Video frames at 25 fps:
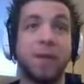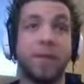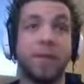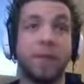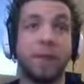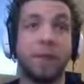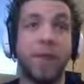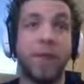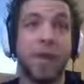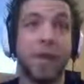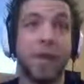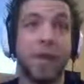
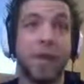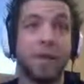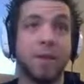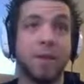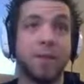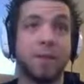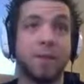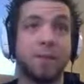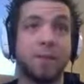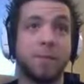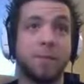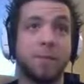days.
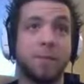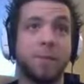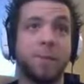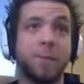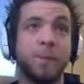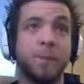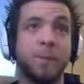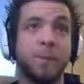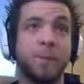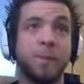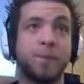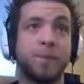
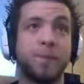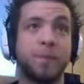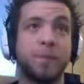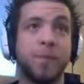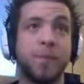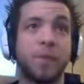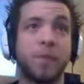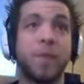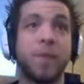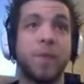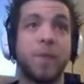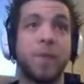For
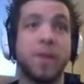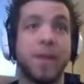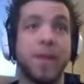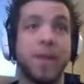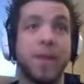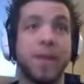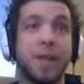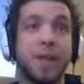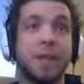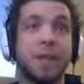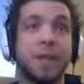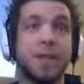
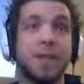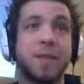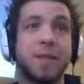days.